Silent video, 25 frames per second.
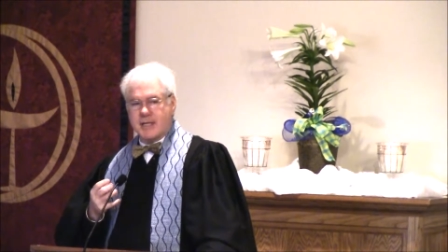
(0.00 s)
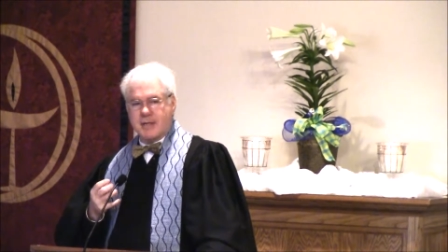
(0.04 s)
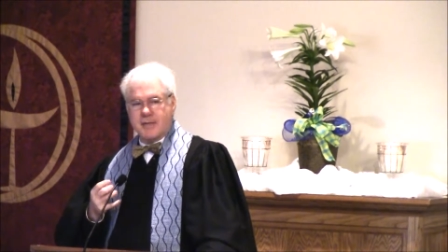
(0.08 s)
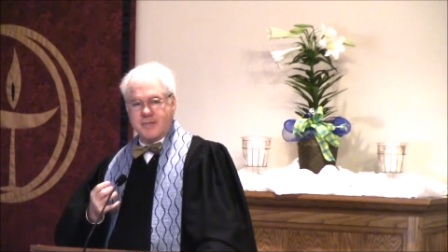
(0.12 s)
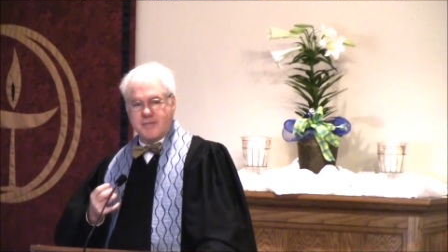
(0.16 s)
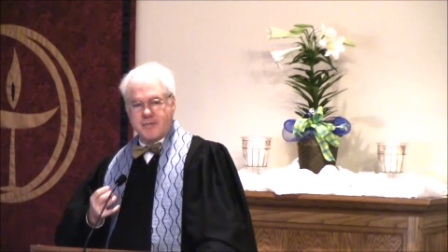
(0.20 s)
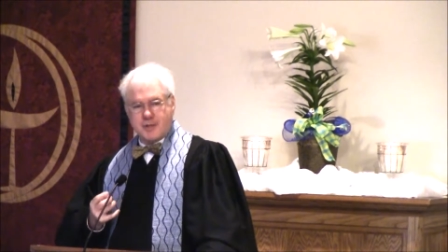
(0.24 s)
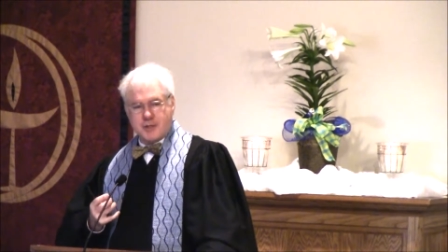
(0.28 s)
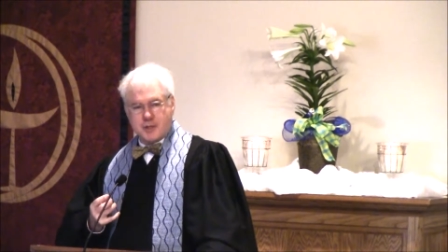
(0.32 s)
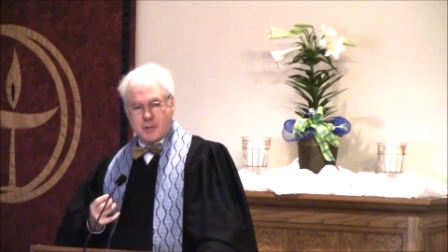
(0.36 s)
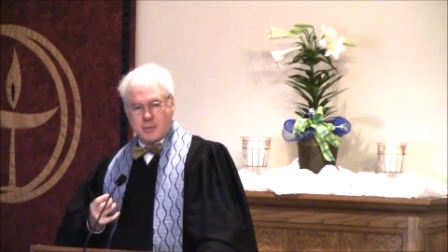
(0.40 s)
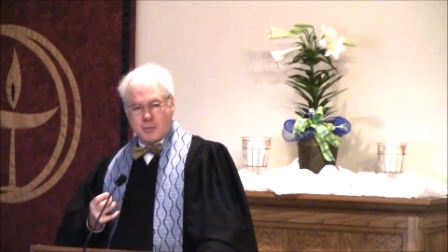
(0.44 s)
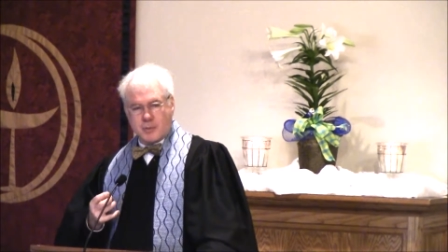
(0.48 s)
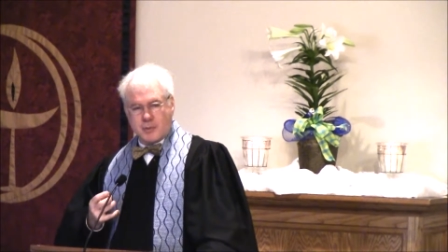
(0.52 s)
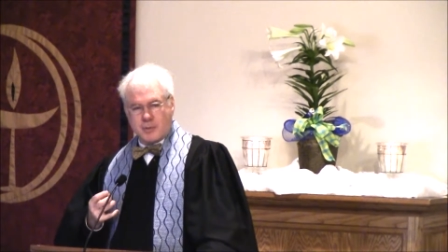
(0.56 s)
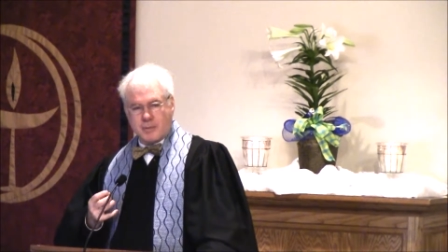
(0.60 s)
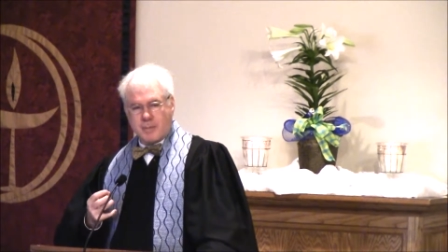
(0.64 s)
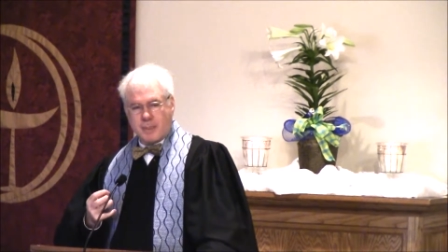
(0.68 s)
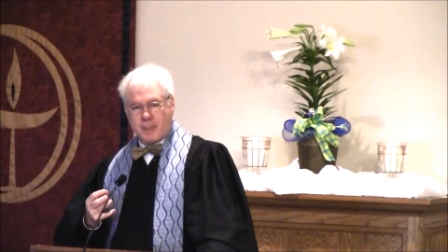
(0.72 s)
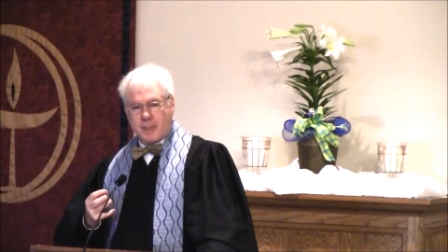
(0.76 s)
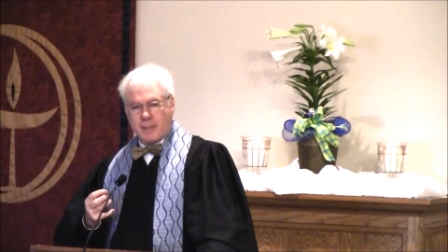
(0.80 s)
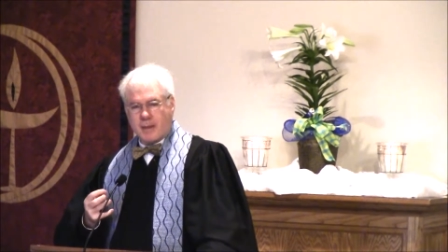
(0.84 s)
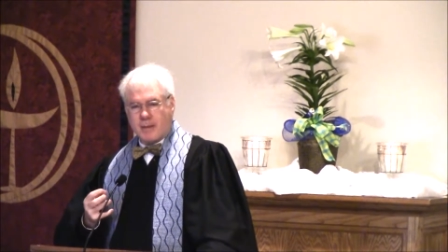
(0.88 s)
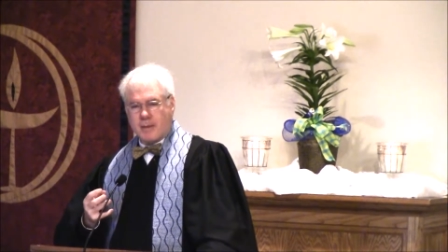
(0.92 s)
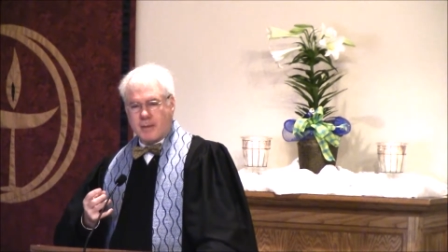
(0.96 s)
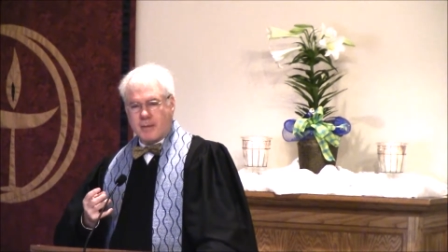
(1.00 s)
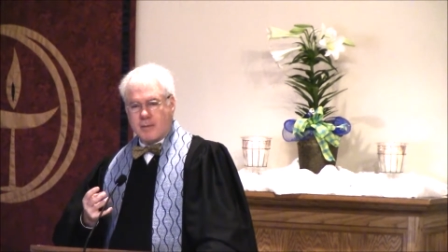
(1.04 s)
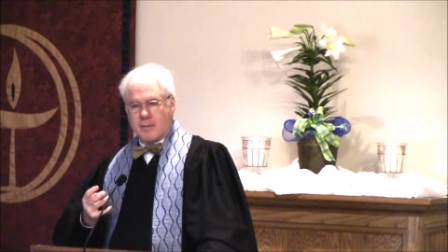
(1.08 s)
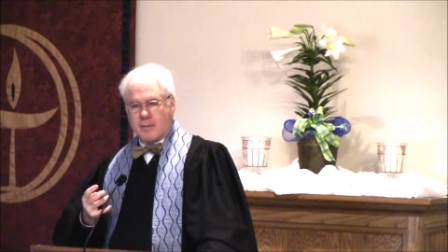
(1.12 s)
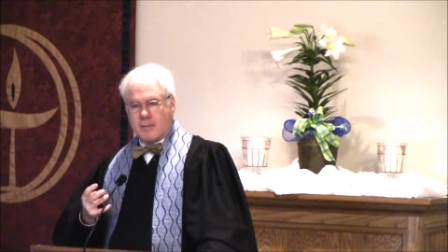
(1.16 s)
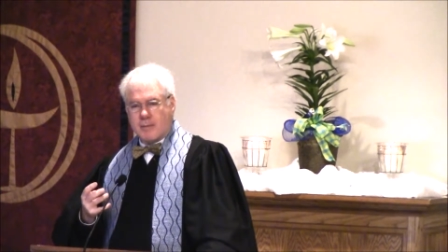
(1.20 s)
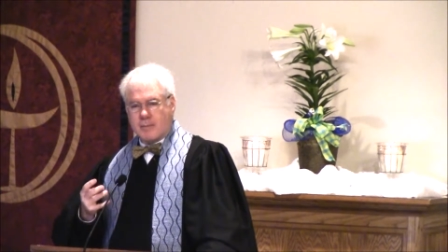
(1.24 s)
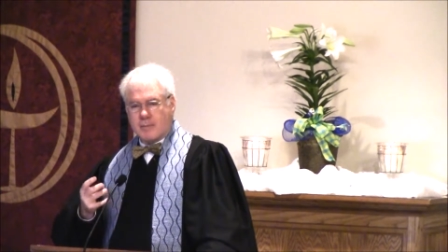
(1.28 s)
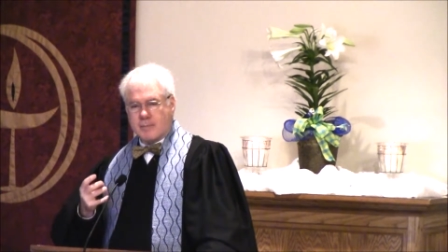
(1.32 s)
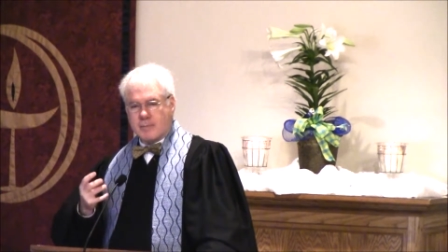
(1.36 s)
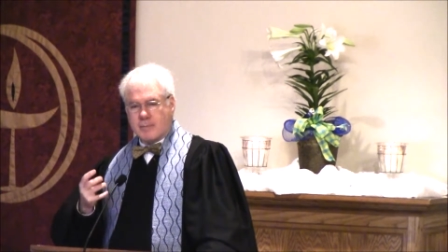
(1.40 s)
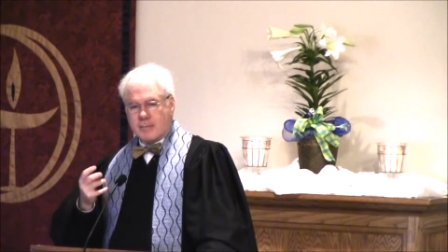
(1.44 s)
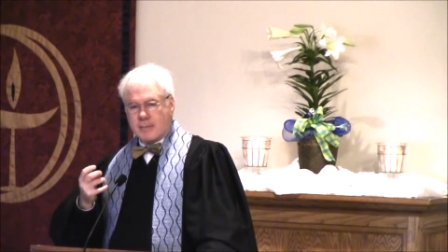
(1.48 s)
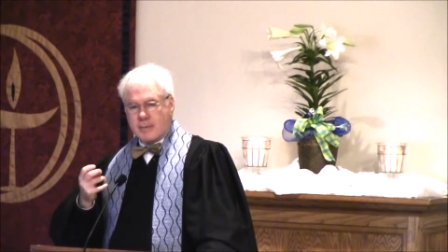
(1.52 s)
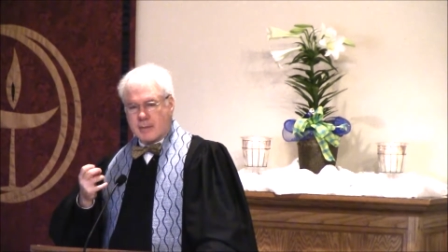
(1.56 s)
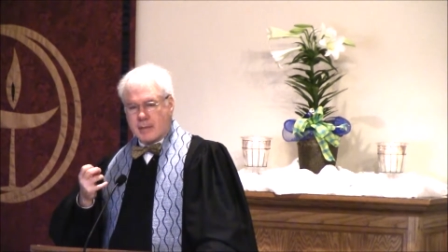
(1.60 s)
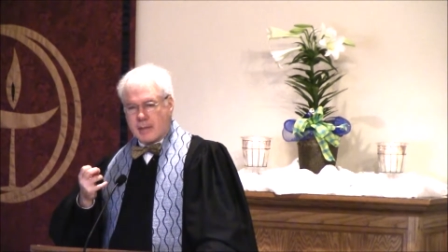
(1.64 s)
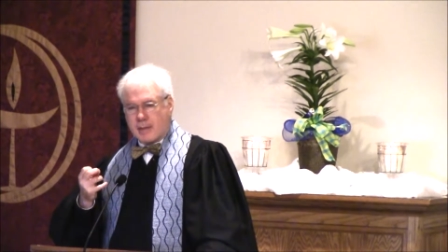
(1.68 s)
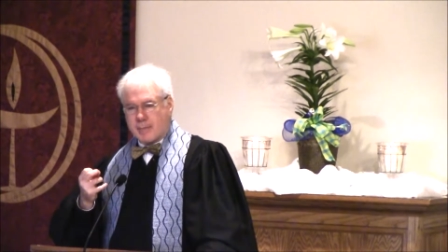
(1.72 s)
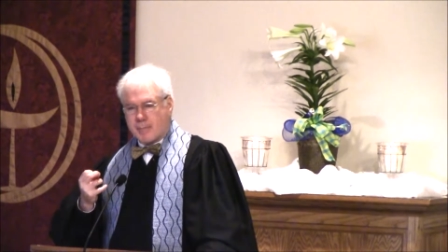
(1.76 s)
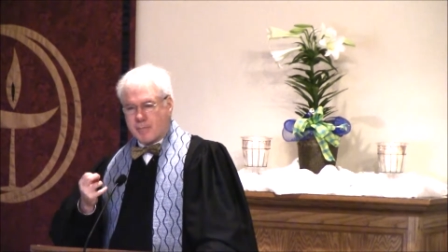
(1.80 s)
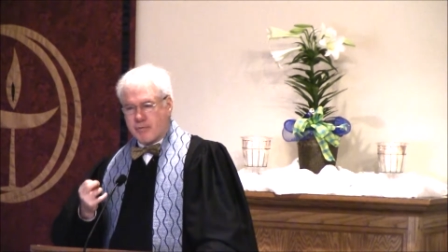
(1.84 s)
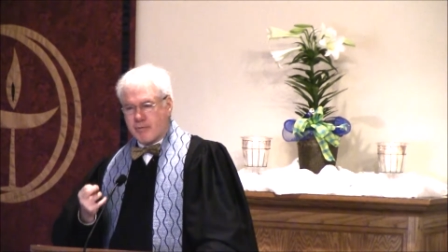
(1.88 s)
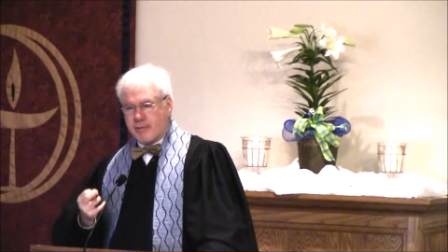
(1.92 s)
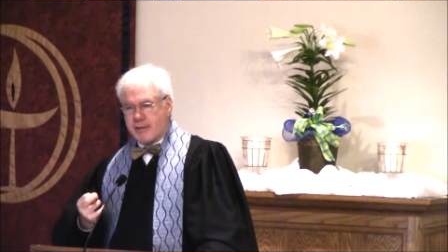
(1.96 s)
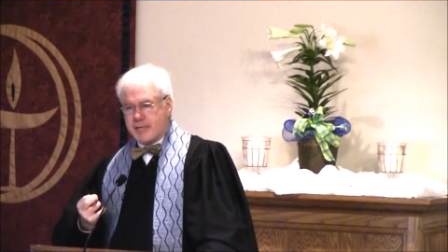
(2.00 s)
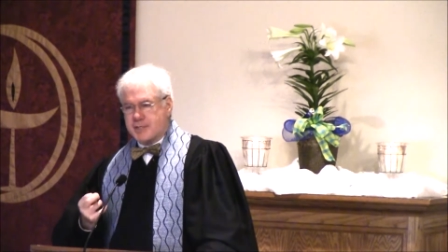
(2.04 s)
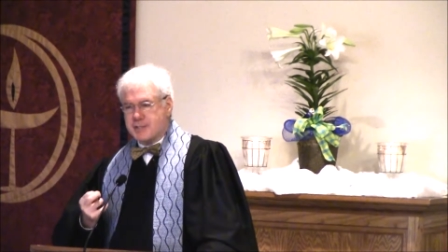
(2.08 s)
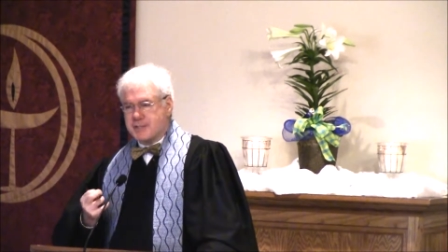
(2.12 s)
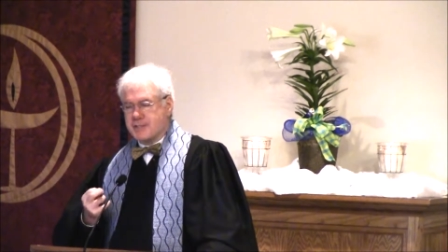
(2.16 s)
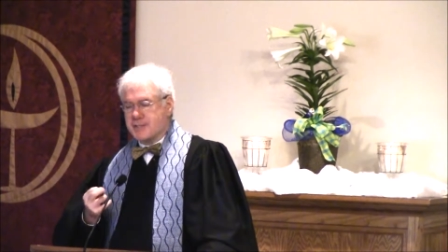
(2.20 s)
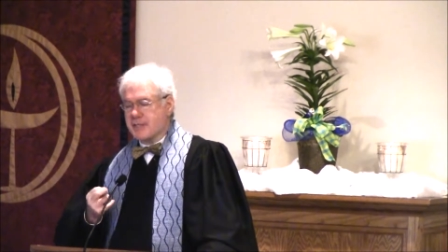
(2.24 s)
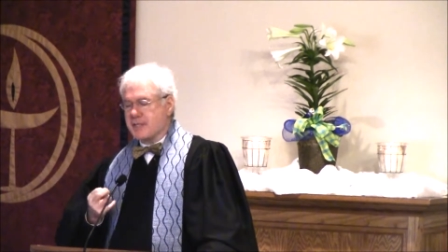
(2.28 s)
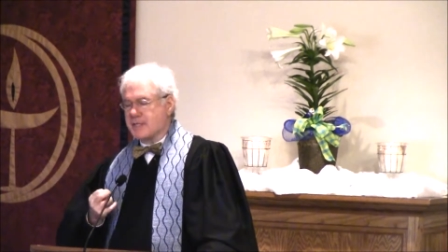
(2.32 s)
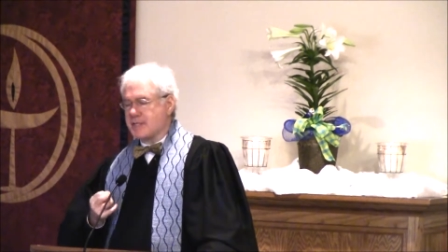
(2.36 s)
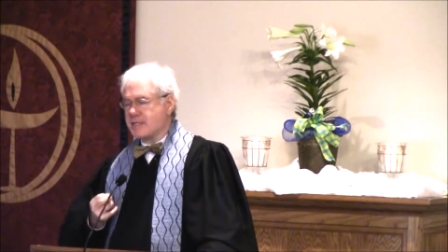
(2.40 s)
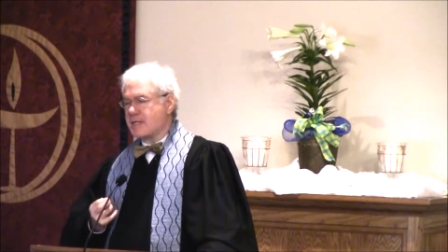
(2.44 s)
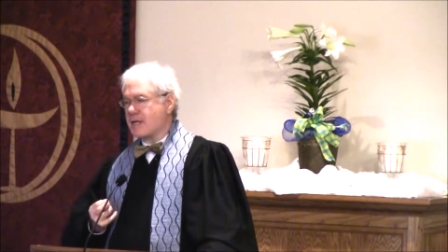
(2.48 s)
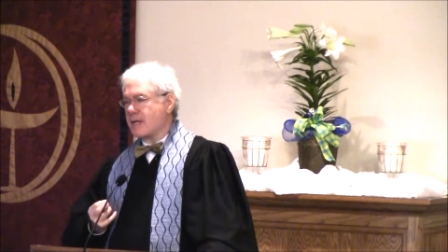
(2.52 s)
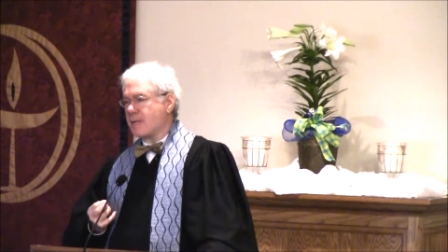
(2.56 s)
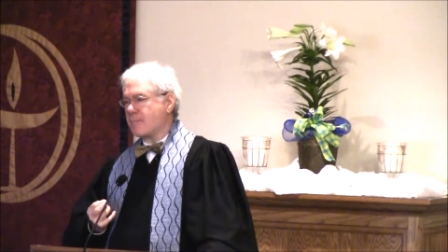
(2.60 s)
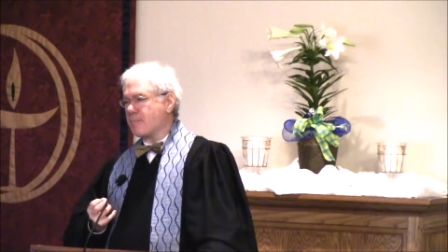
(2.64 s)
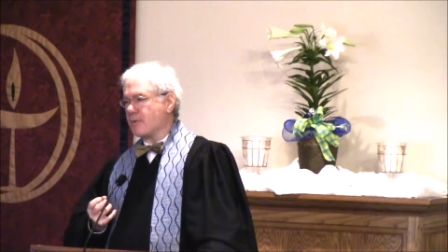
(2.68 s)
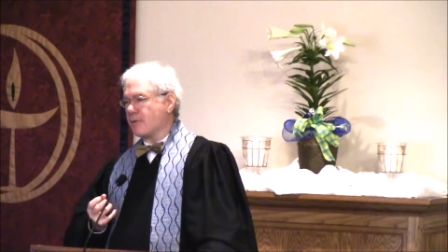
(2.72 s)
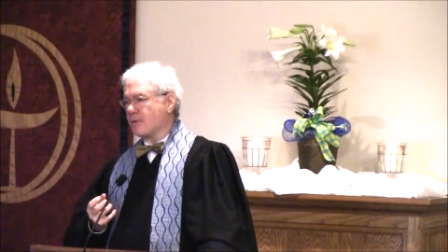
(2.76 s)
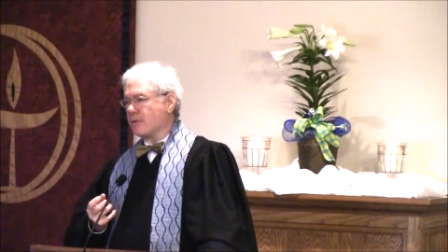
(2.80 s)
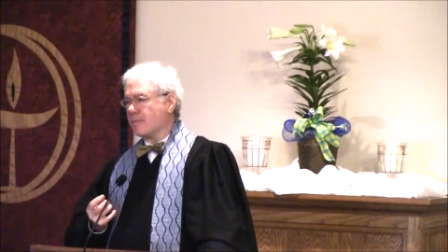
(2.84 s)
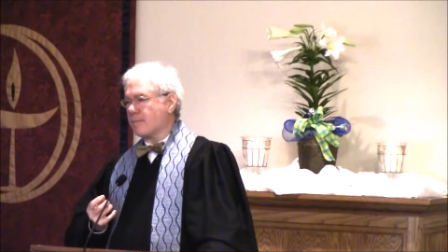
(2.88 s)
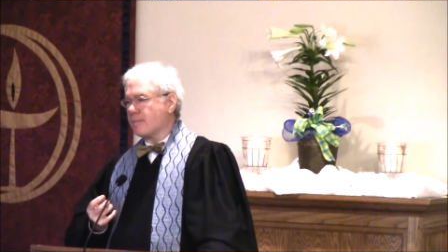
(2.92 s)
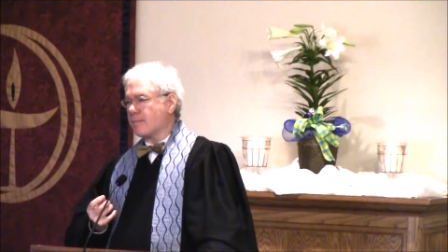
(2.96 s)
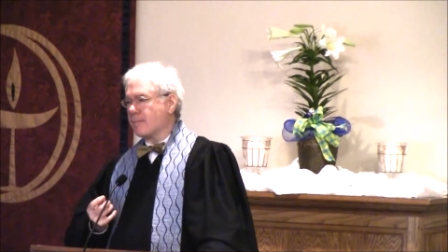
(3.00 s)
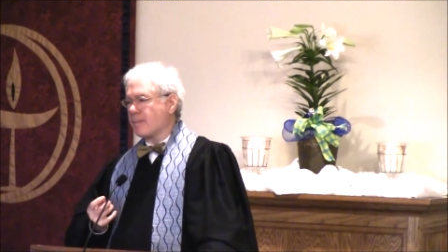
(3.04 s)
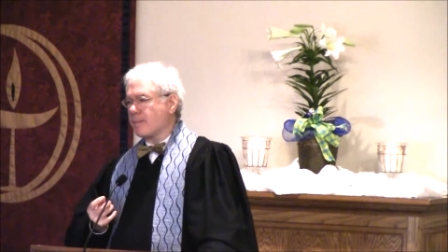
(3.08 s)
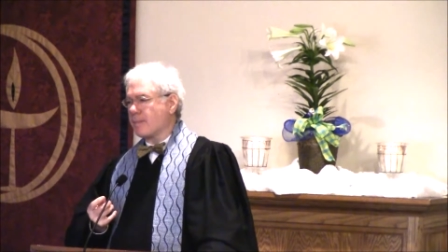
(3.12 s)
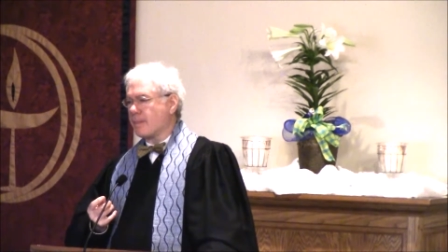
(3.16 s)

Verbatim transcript: individual, a priest of the temple,